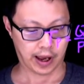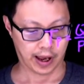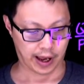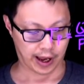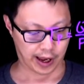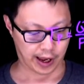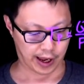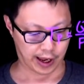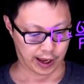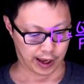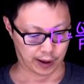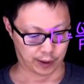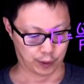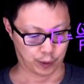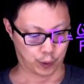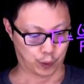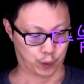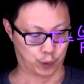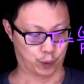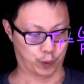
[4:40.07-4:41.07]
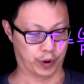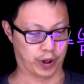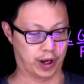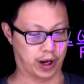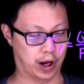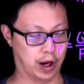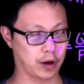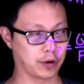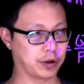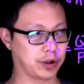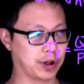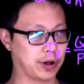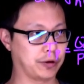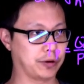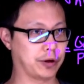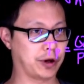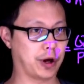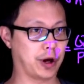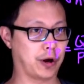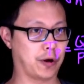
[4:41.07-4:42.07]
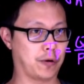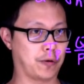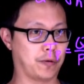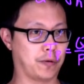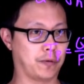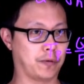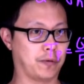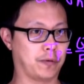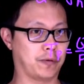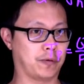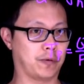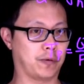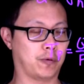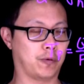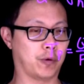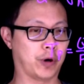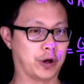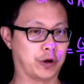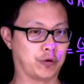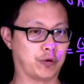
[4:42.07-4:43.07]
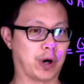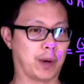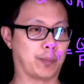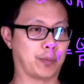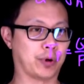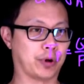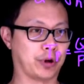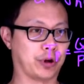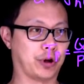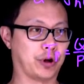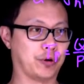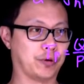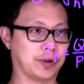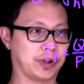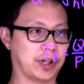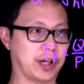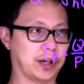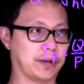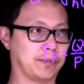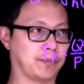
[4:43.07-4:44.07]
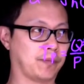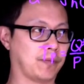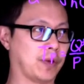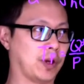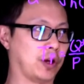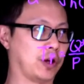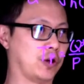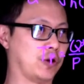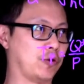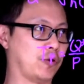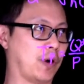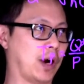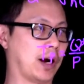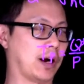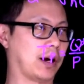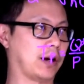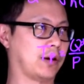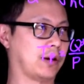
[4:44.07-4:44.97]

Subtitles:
And we also know what you are producing, you are